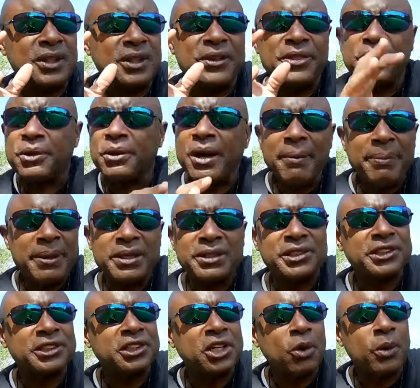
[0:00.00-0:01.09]
the crappie are
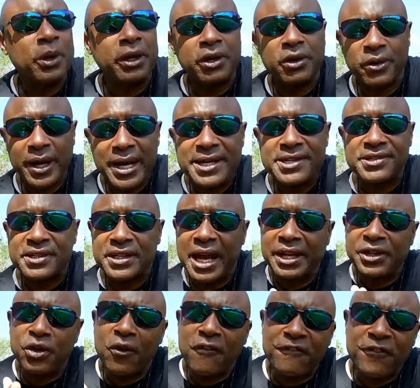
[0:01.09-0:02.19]
just going crazy. I
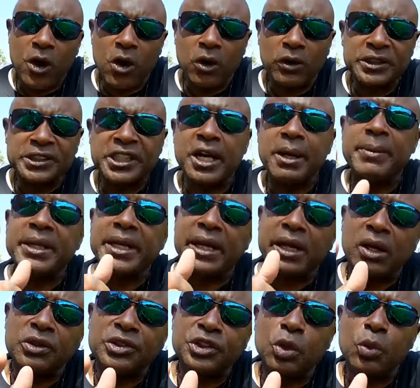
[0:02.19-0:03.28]
know fall is coming, and
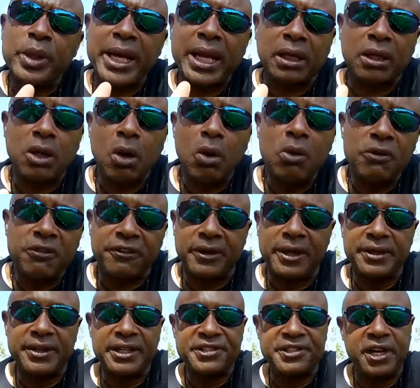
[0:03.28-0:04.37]
also we got a cold
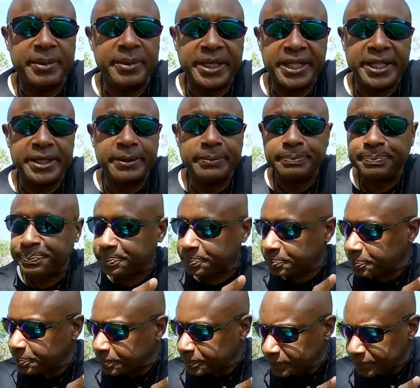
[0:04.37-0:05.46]
front that's coming
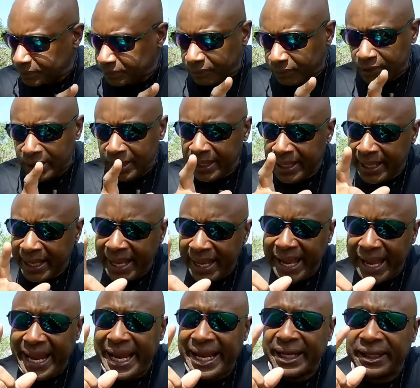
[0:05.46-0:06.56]

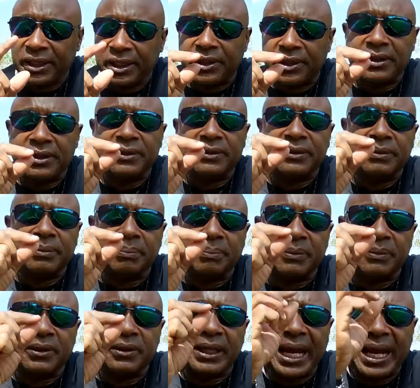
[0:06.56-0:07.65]
in. And
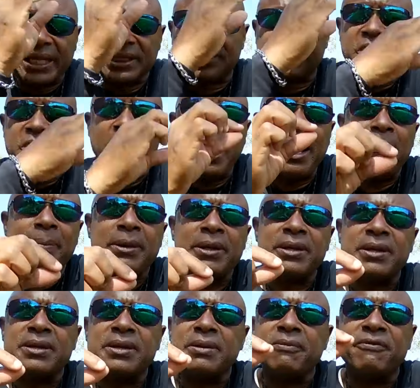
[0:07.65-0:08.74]
guys, crappie
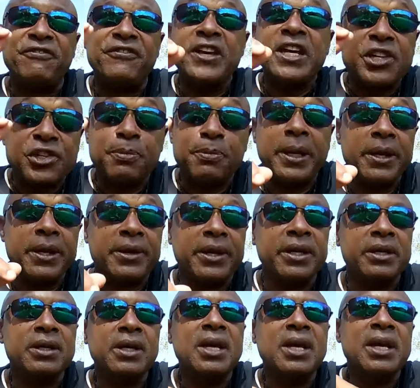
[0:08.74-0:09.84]
fish, period,
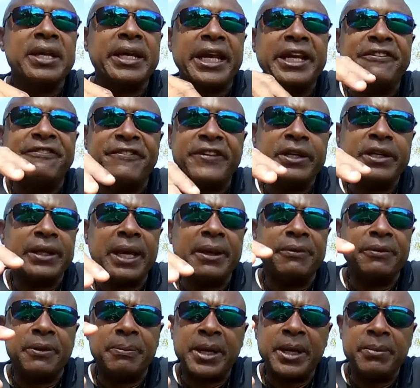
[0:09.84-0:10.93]
can feel
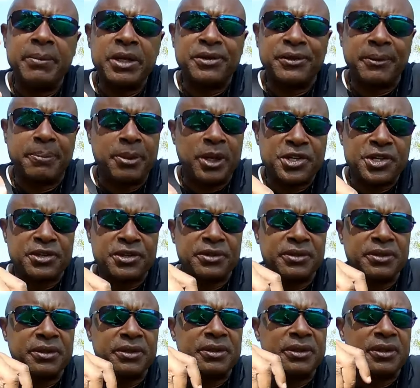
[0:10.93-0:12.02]
that the barometric pressure
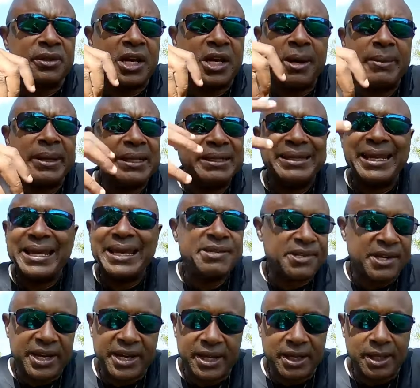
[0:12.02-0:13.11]
coming days
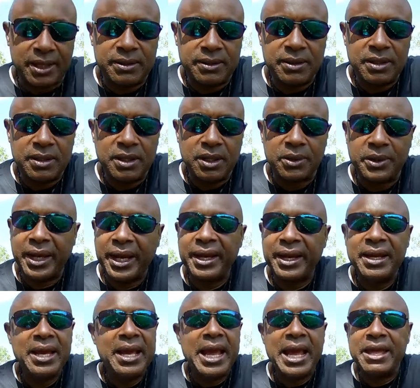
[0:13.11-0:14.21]
ahead, okay?
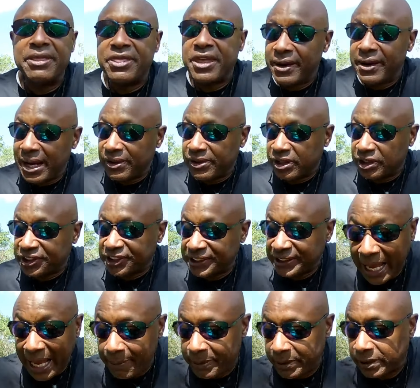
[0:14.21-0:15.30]
And they're out there
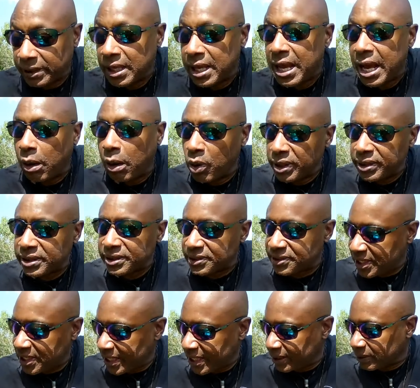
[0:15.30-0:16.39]
snapping. I wanted to
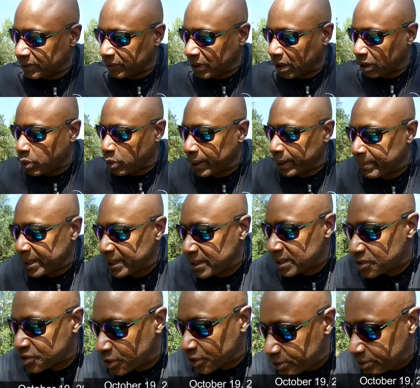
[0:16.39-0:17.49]
take a, a quick minute
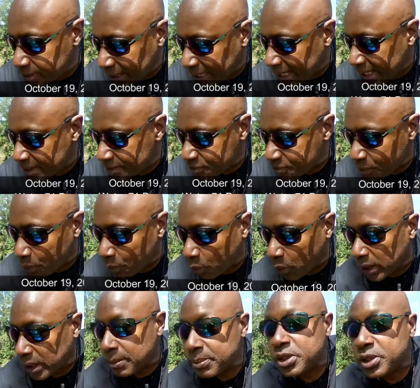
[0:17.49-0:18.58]
and show you guys
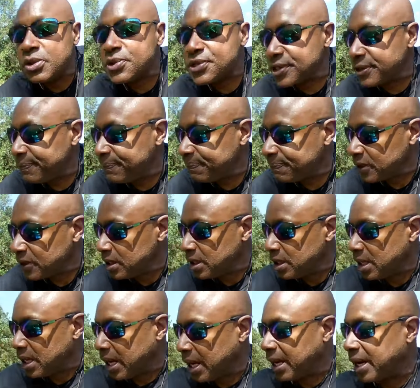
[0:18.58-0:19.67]
what I'm using.
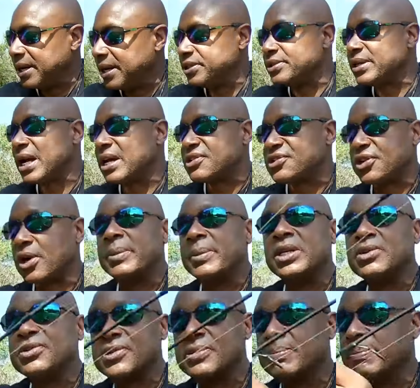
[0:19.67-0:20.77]
Uh, you guys saw me
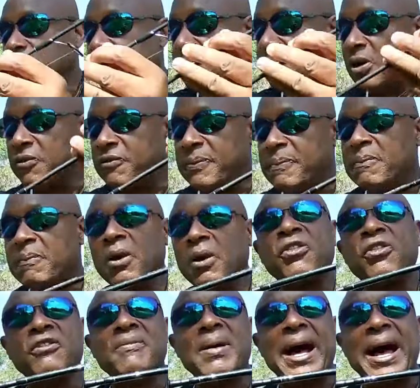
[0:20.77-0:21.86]
using both, both
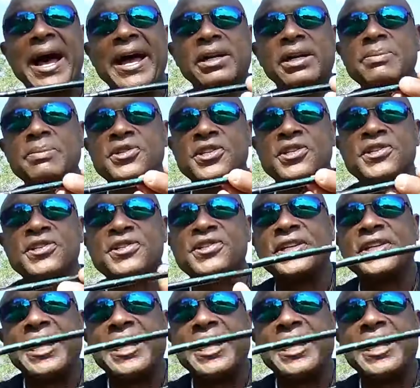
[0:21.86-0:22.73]
of my items. This is the